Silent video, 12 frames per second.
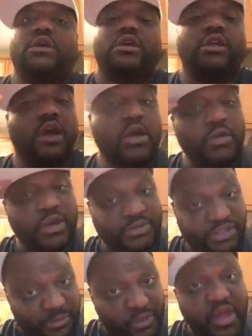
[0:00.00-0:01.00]
Yo, what up?
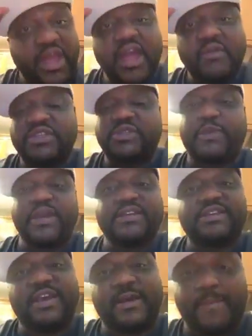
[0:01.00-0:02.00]
It's your boy Aries
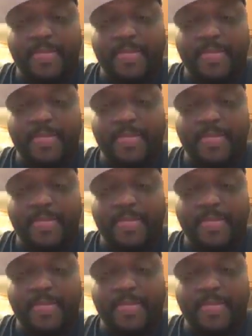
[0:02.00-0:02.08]
Spears here.